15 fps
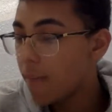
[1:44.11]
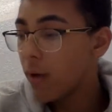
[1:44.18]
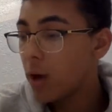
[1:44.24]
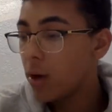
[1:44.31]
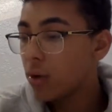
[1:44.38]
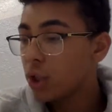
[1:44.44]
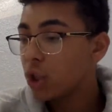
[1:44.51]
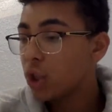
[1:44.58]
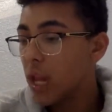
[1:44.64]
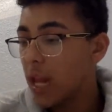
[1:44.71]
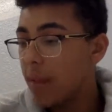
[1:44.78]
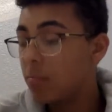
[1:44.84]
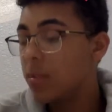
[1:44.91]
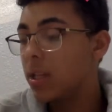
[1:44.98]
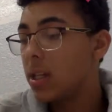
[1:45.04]
funnel
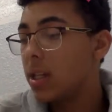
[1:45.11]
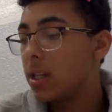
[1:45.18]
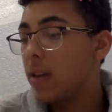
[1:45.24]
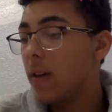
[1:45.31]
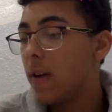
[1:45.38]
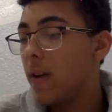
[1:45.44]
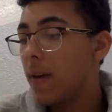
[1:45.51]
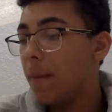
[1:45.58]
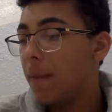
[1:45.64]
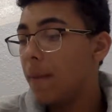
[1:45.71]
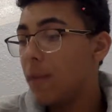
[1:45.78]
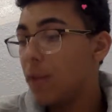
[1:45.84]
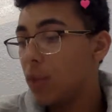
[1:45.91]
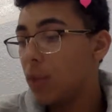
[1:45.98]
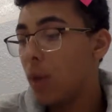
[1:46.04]
shaped, is the
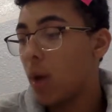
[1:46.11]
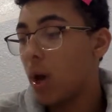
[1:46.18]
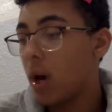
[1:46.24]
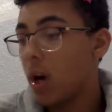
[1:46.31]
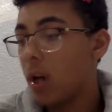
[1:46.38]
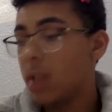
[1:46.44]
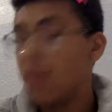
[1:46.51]
visual part.